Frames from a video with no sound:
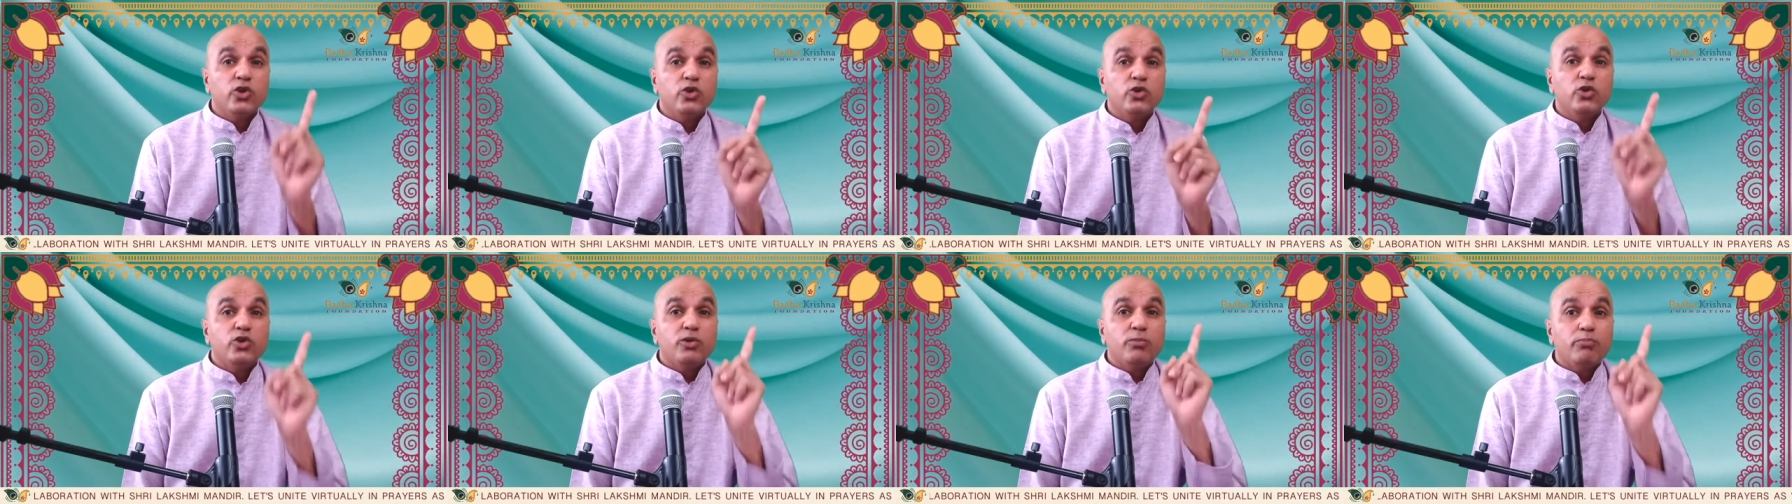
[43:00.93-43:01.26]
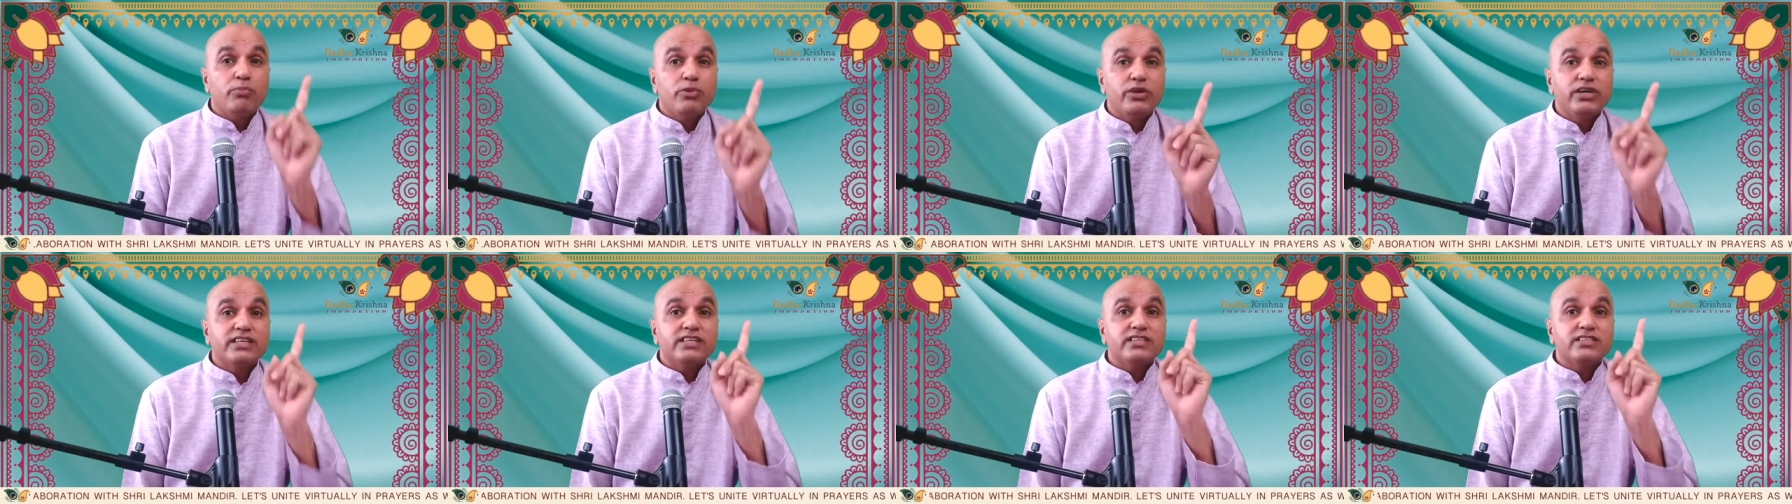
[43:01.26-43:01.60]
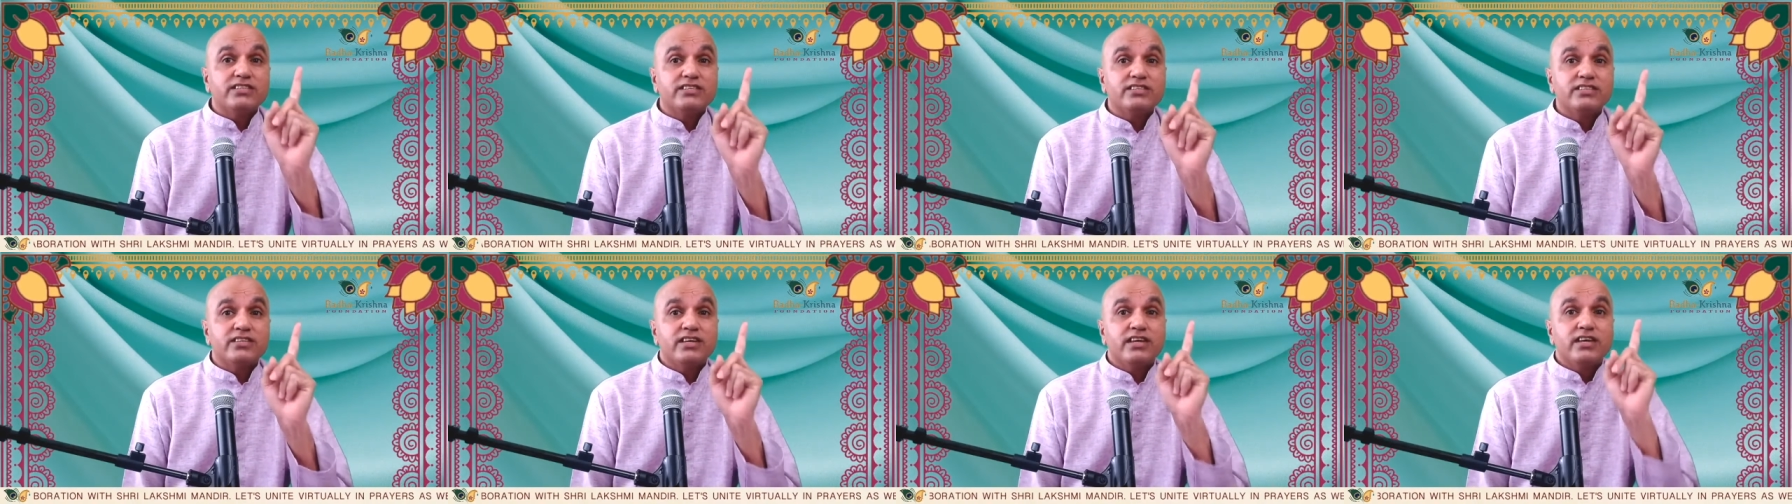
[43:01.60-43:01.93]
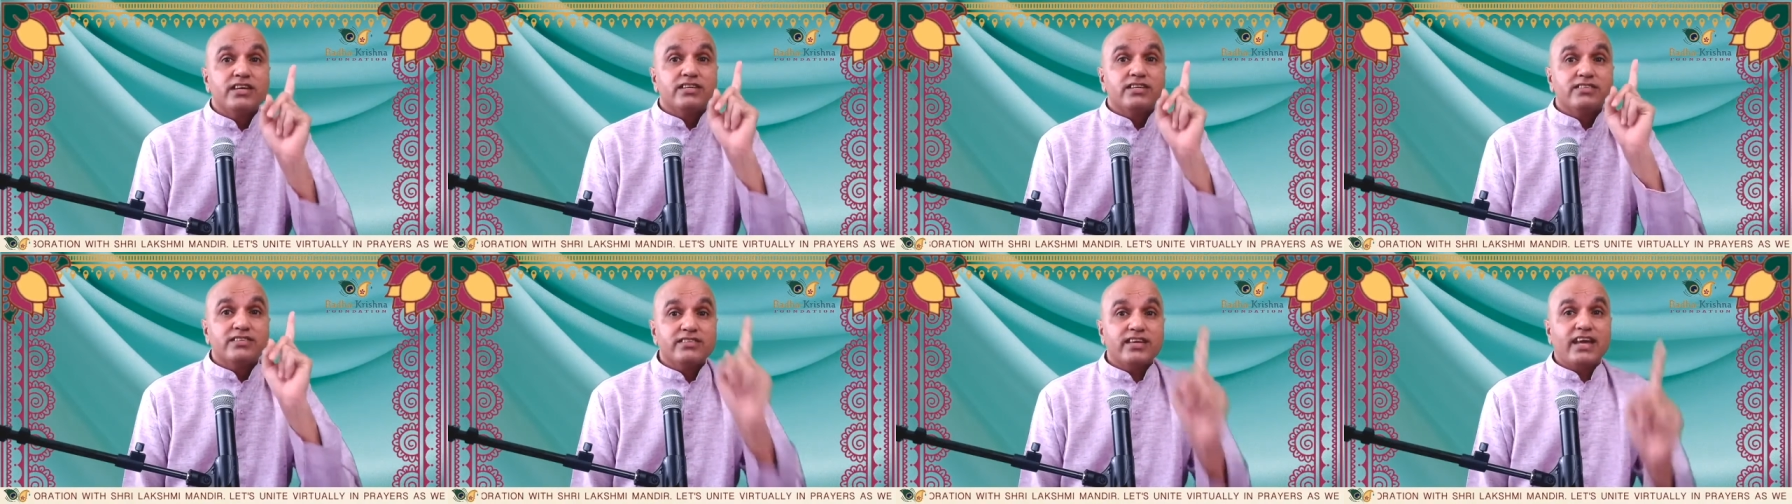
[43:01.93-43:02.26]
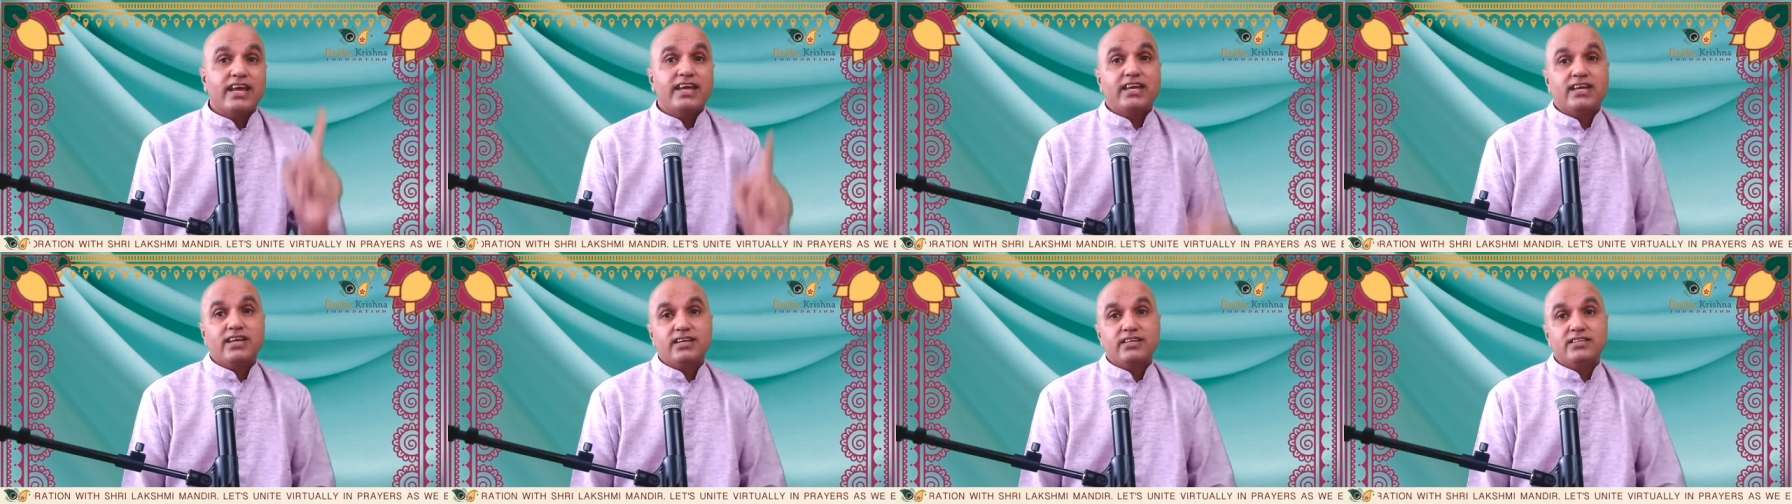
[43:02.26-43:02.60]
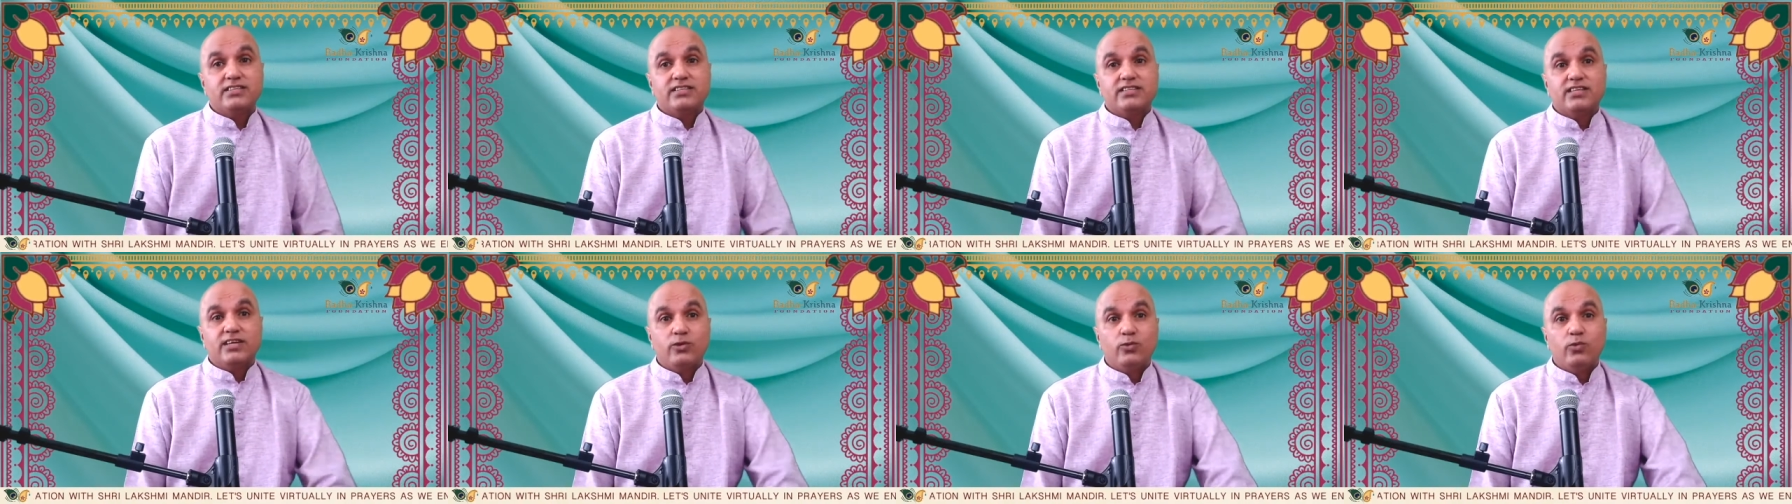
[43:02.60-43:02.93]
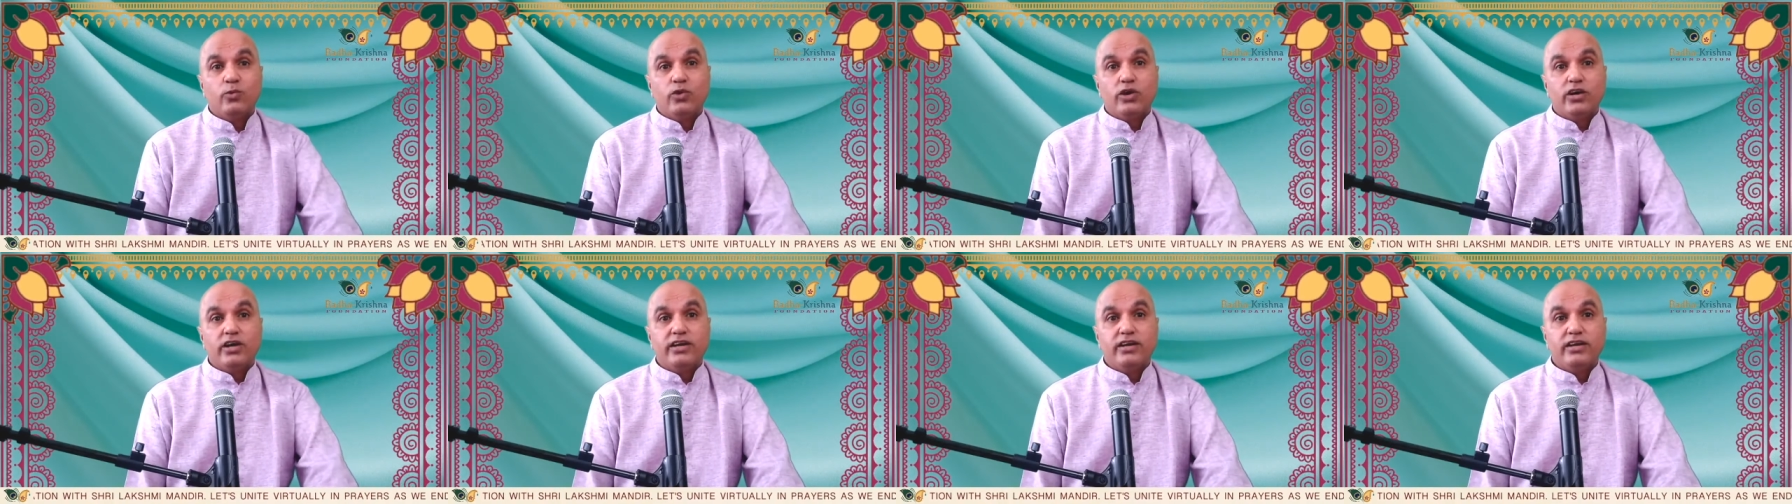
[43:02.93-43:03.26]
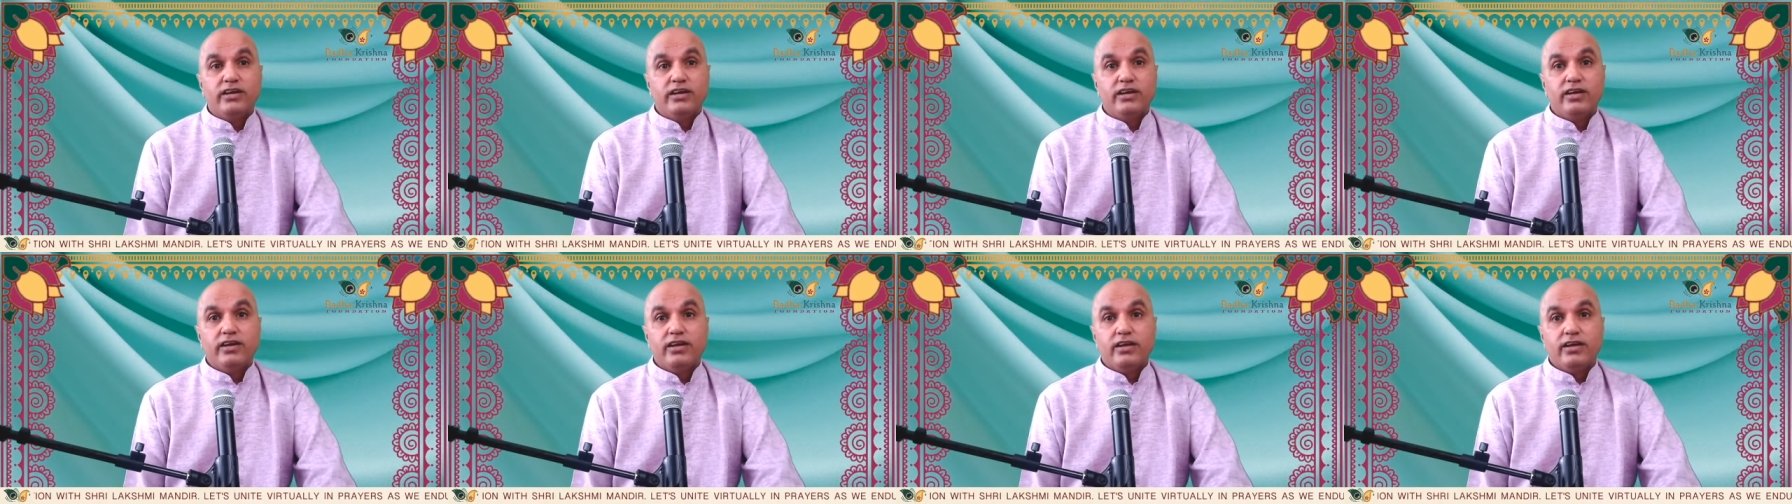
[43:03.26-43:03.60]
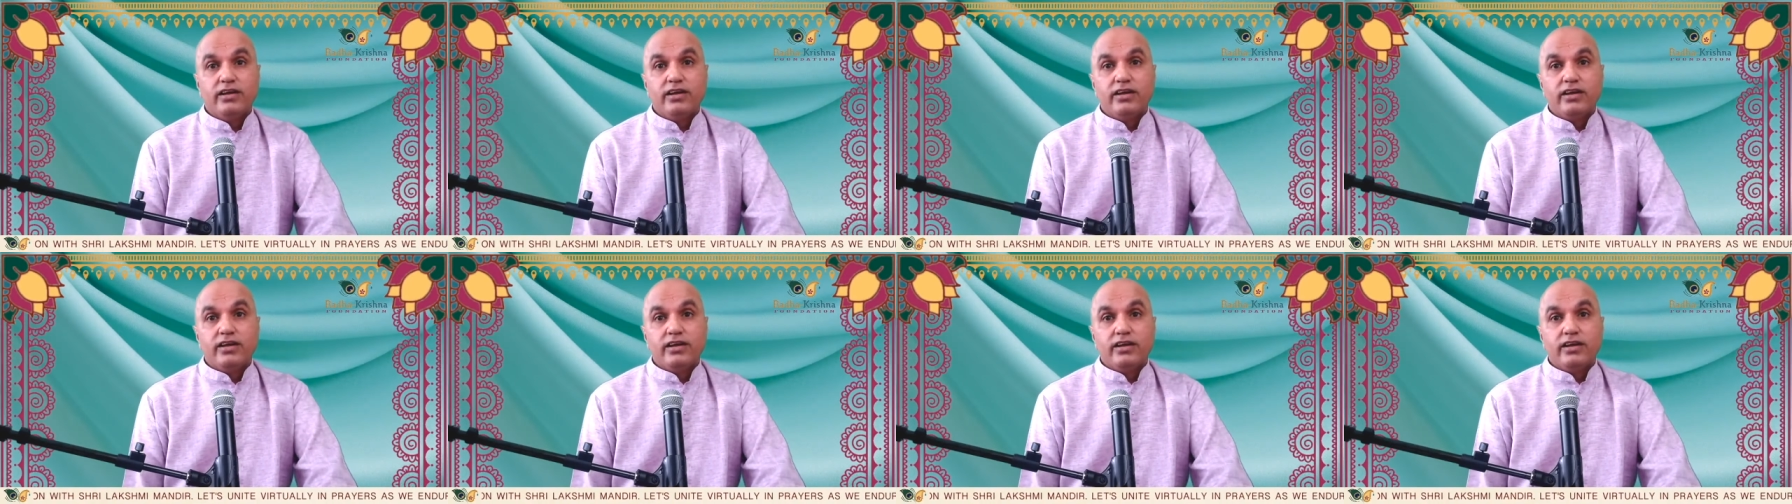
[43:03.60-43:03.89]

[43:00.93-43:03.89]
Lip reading: no British cyclist had won